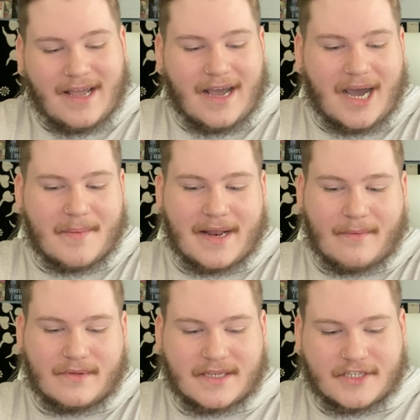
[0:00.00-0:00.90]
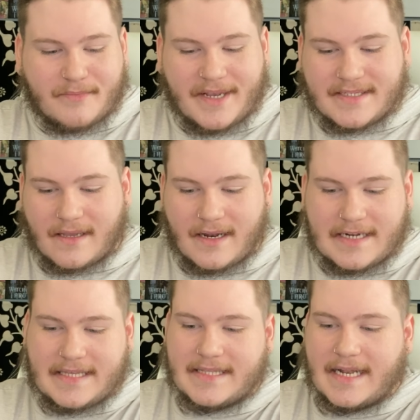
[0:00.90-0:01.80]
and I will touch base on
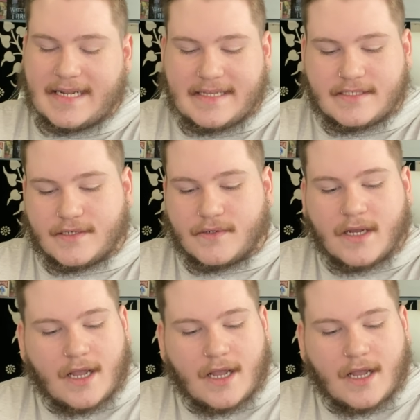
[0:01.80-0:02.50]
anything that I need to.